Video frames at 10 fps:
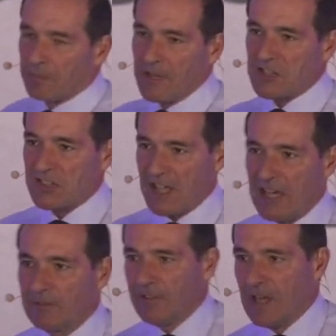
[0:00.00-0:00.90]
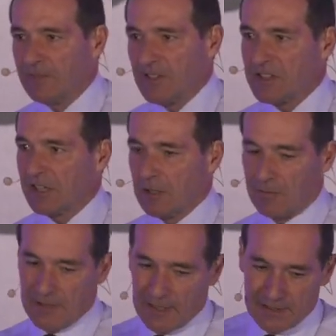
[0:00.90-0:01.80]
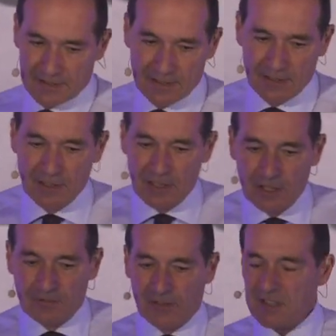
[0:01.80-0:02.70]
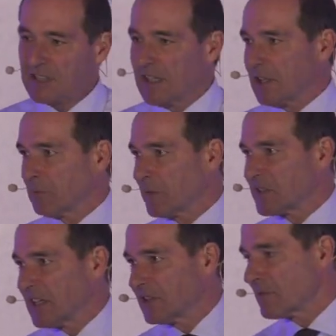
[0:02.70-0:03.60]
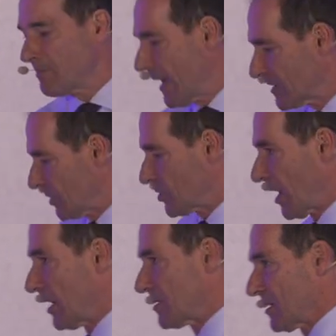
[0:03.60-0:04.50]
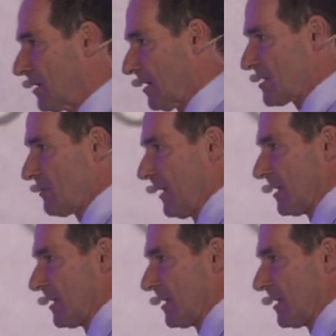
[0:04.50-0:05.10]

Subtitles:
messages I had 5 years ago were these. Firstly, that we would see dramatic changes in customer